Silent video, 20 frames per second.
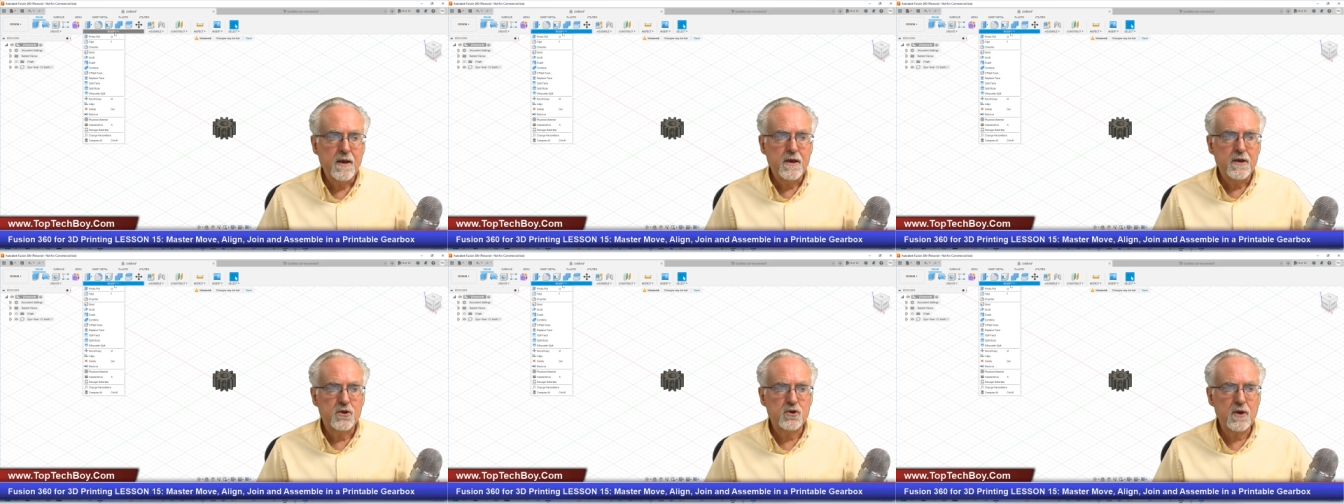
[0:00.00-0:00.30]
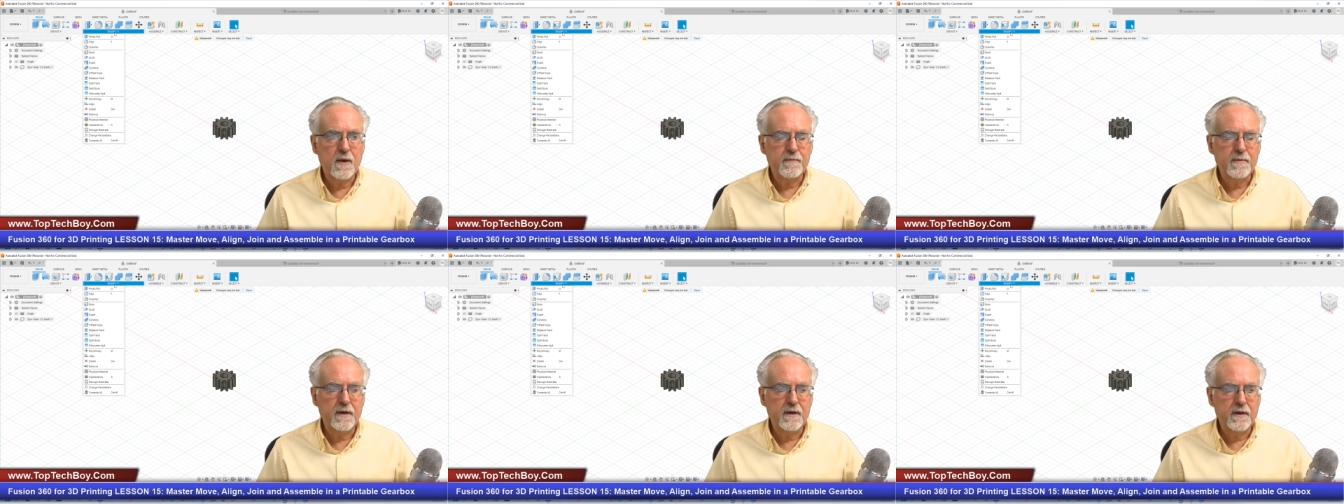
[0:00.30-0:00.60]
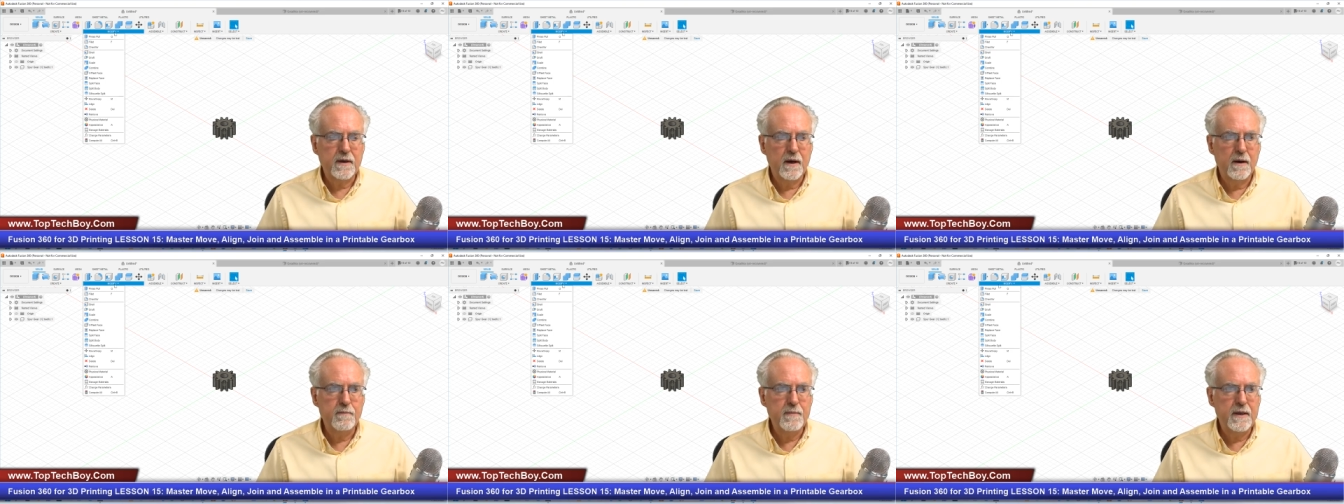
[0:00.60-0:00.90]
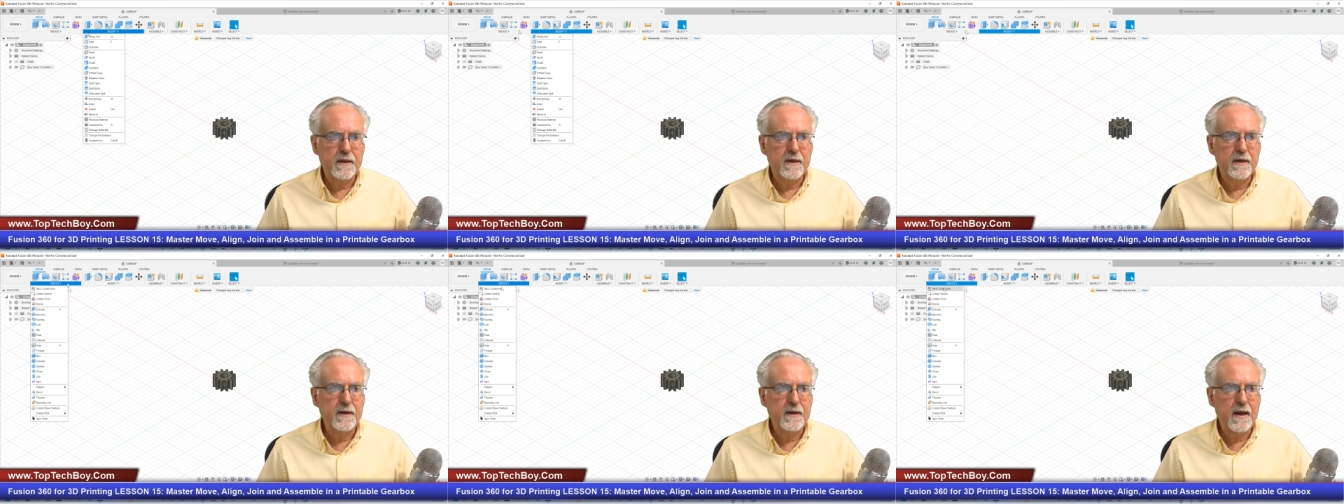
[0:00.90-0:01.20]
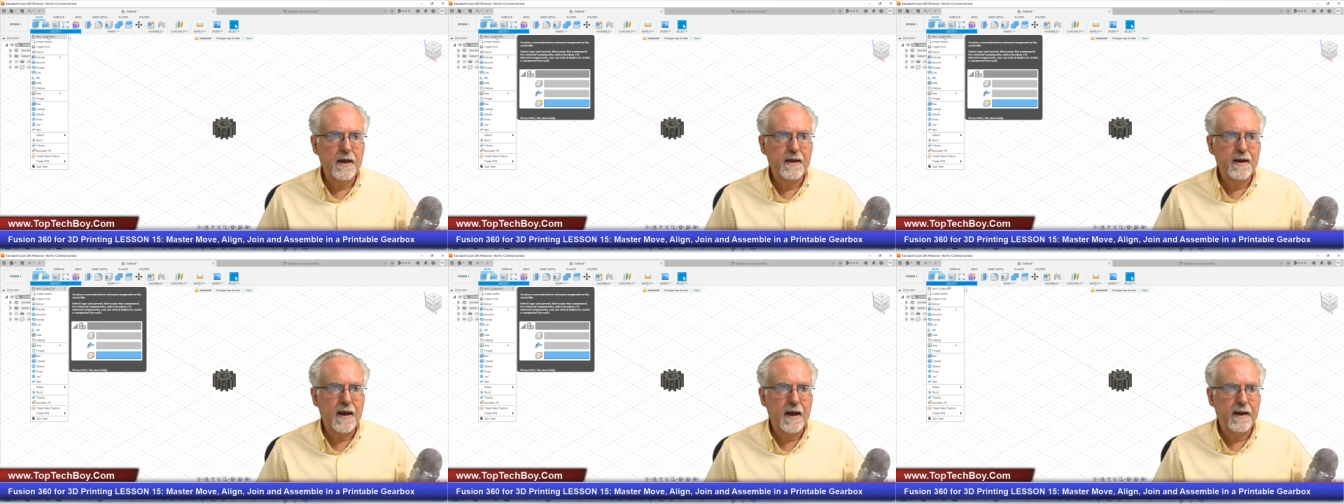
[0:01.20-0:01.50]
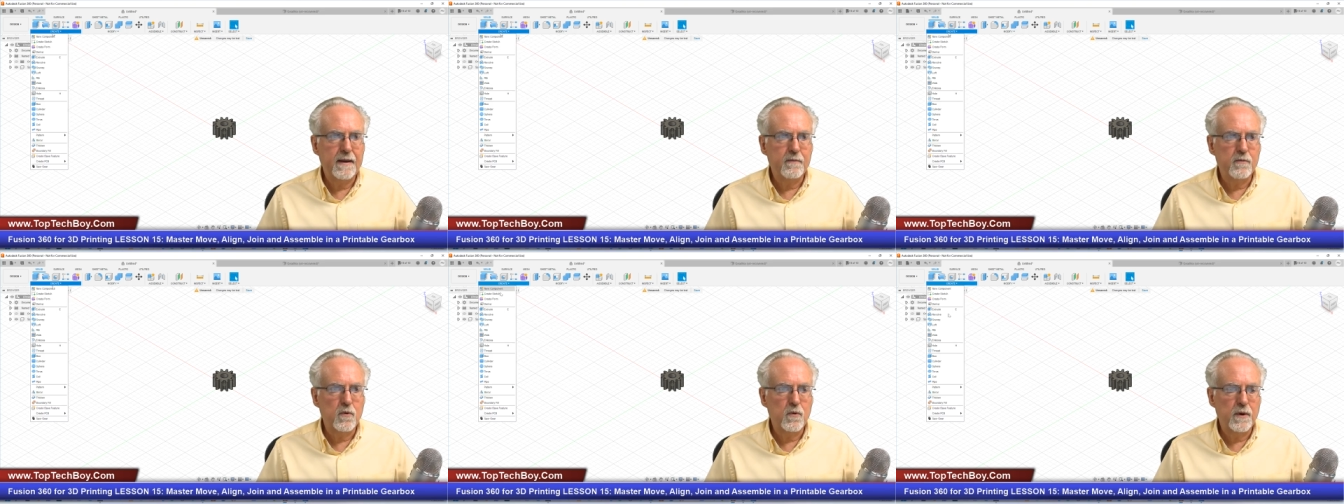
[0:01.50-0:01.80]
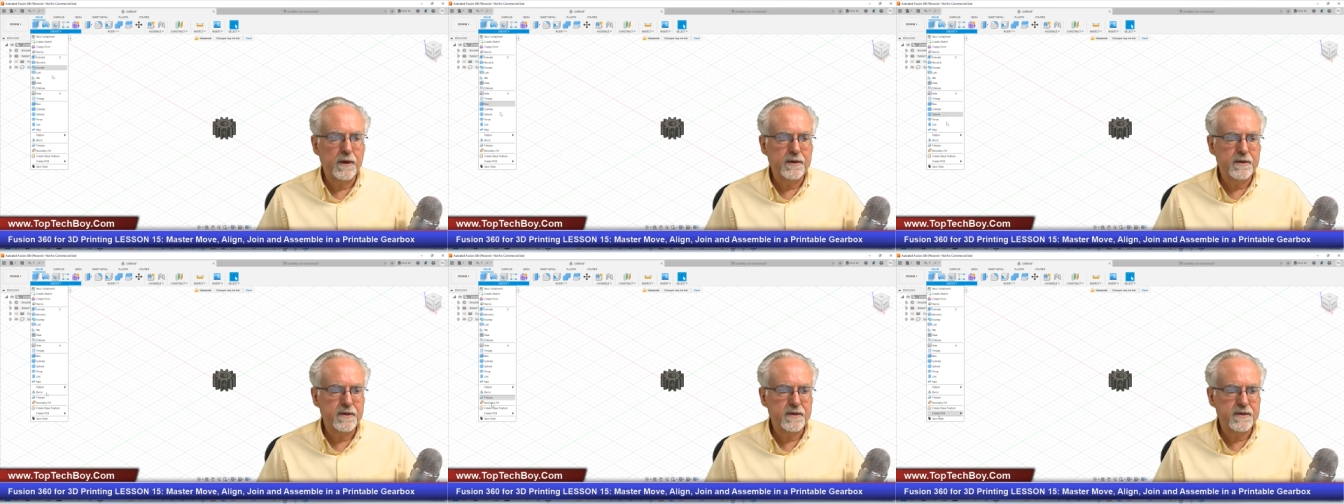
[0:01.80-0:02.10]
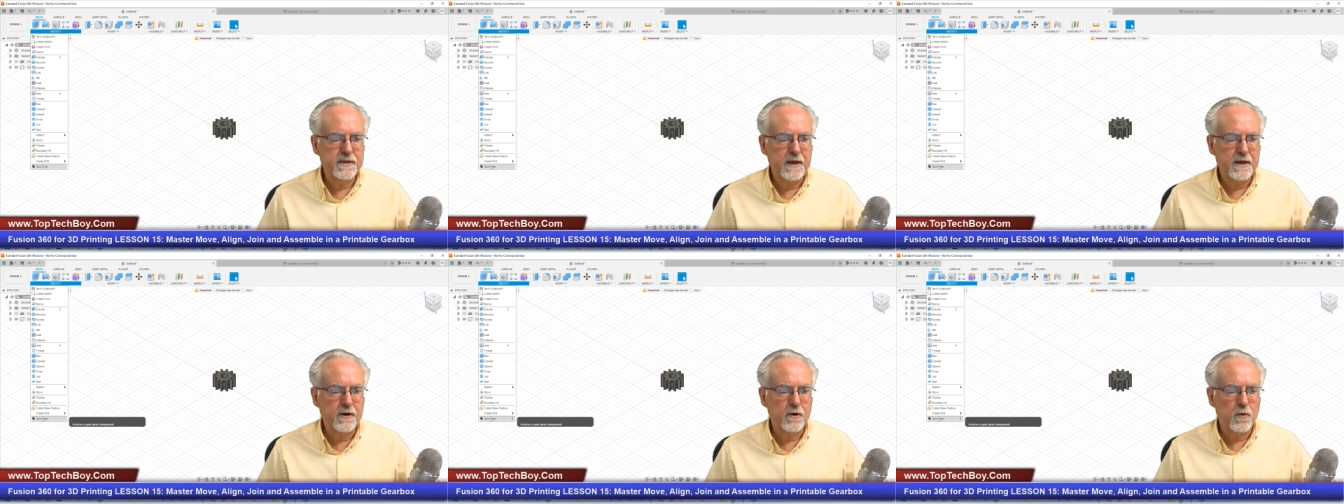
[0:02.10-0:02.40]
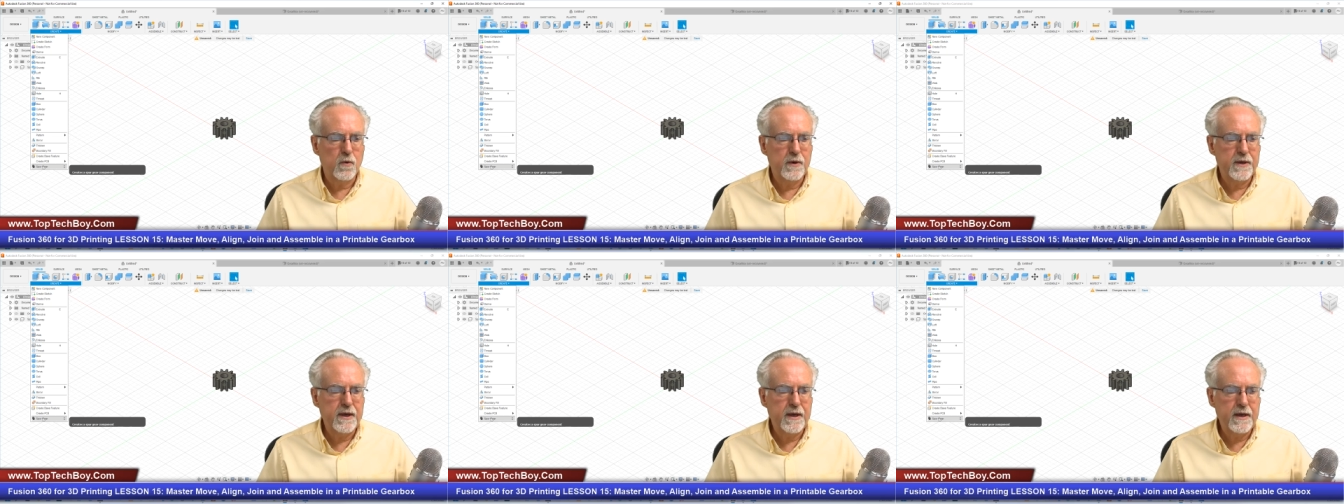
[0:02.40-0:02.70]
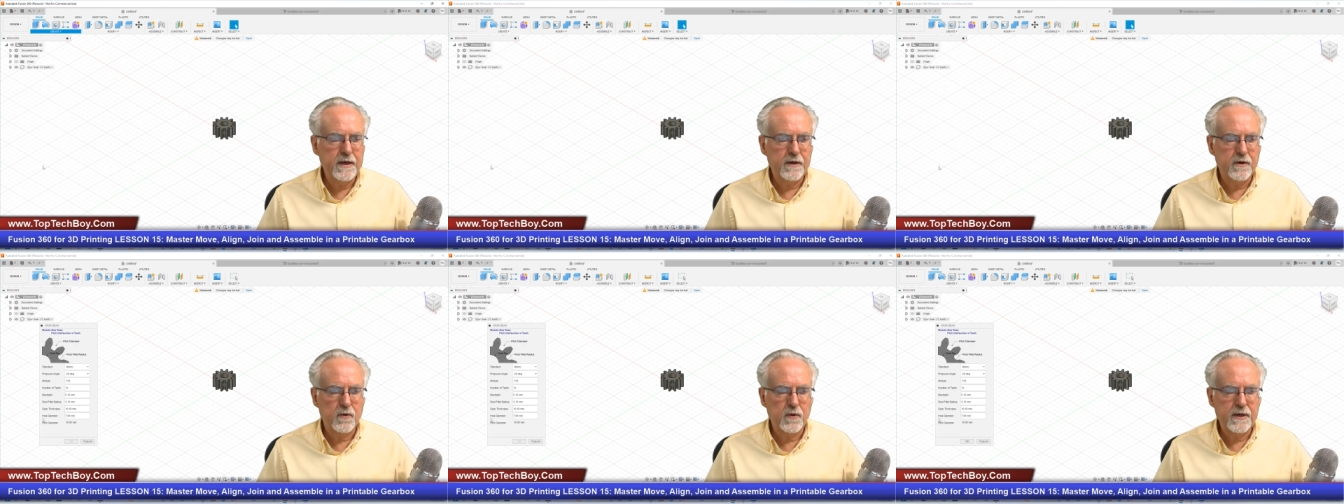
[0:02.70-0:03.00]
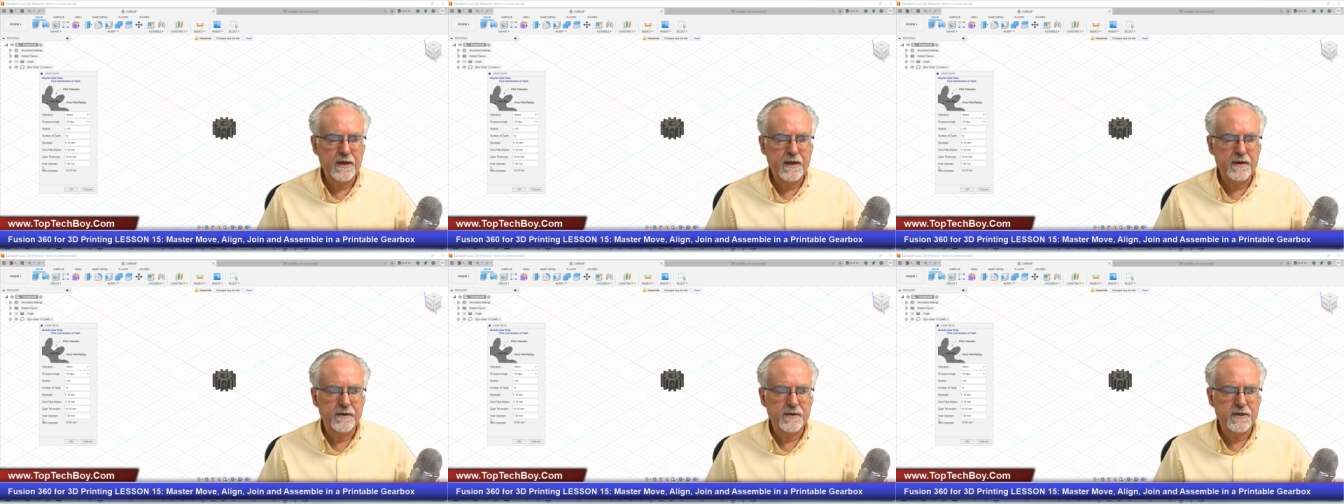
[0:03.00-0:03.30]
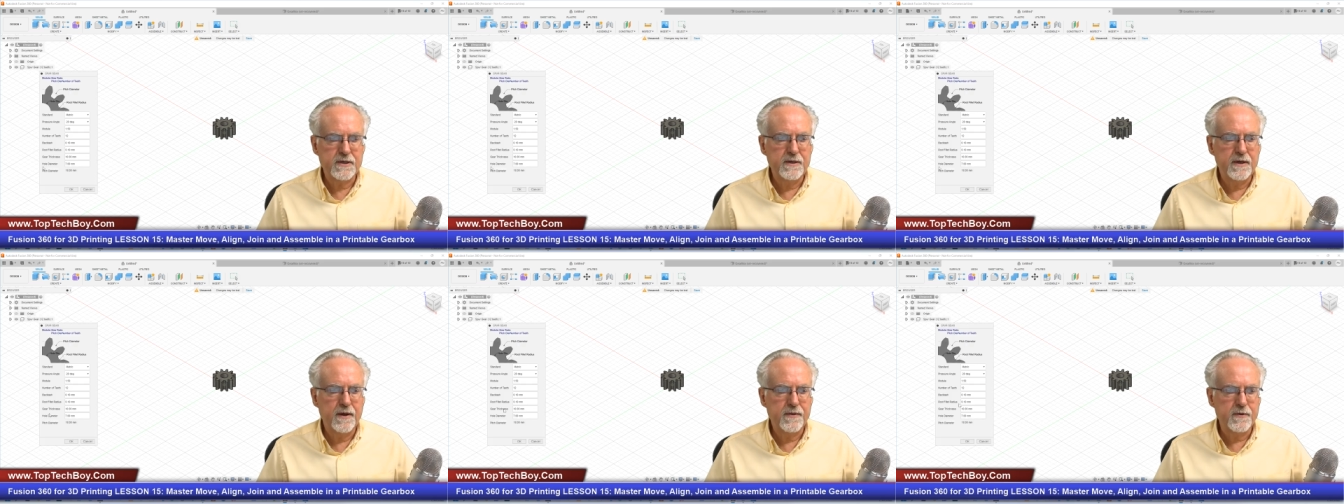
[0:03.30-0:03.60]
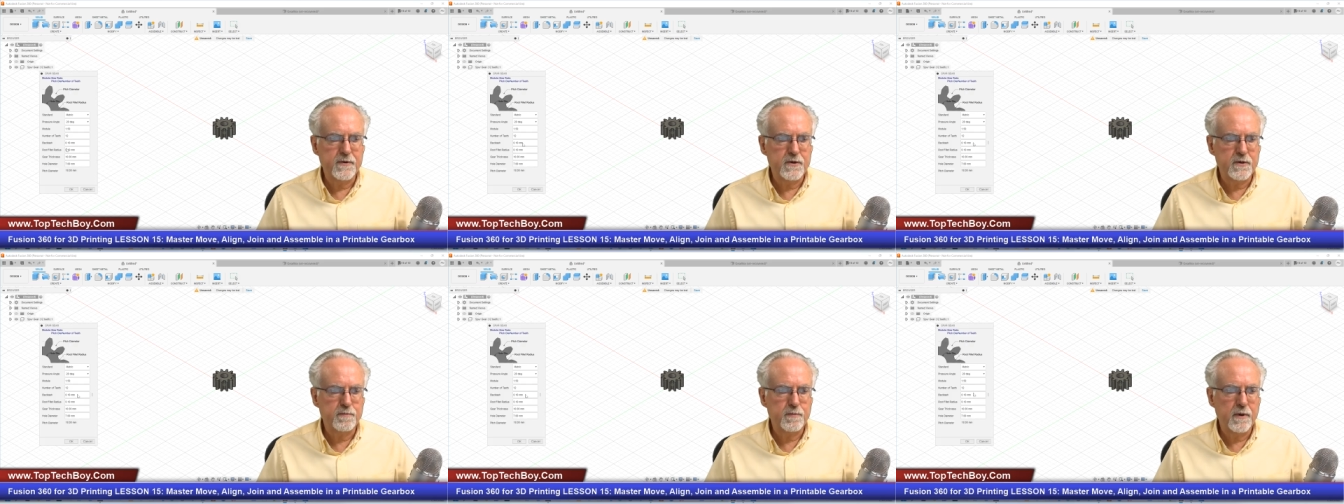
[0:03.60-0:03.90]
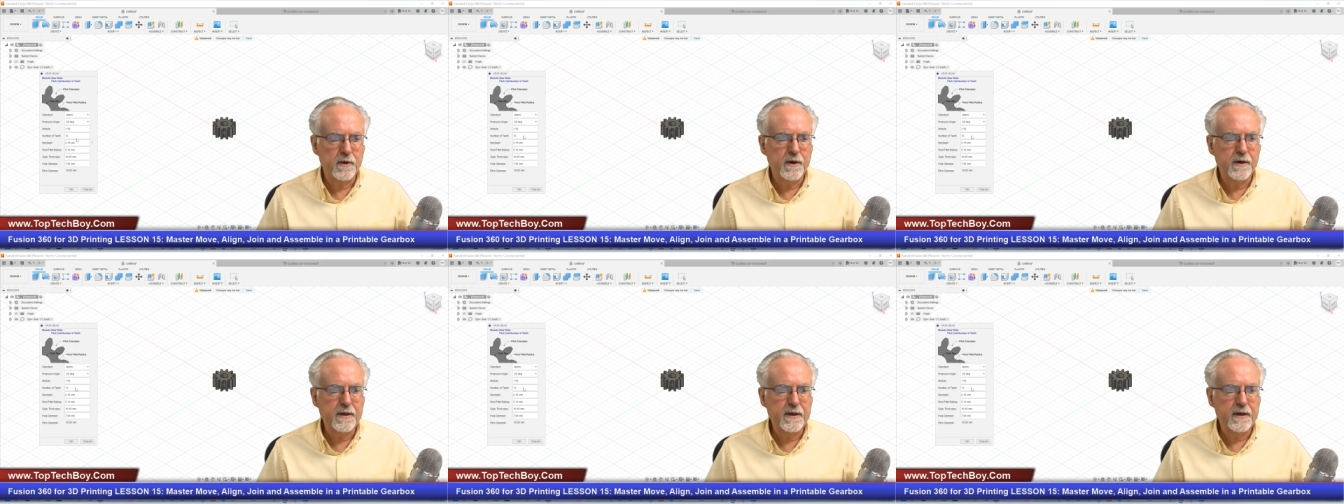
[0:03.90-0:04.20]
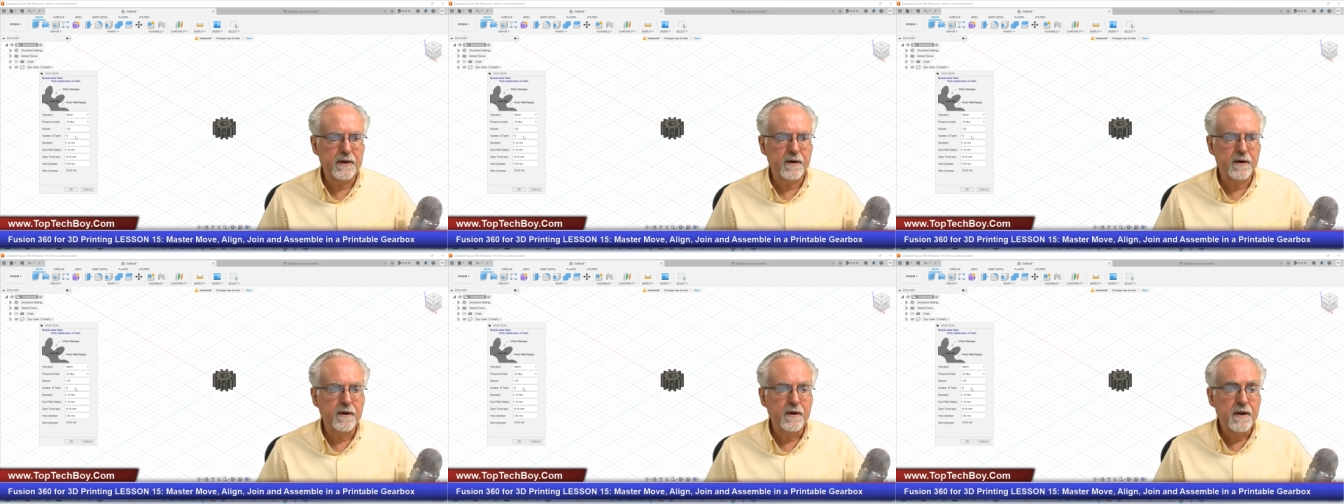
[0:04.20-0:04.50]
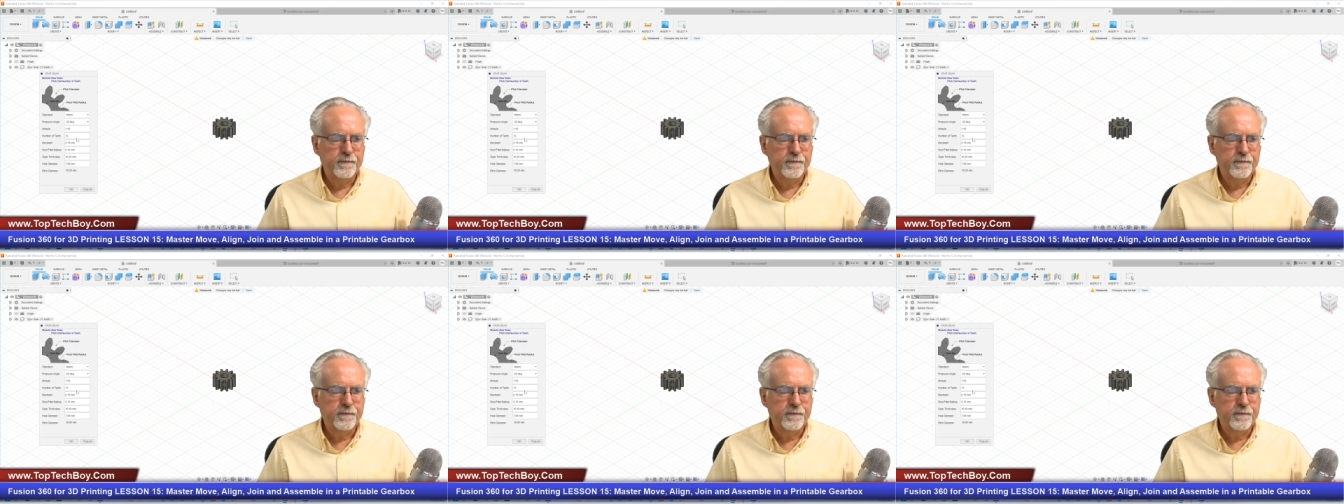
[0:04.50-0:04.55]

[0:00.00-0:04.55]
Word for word: So I'm going to come in and I'm going to say create, create another spur gear.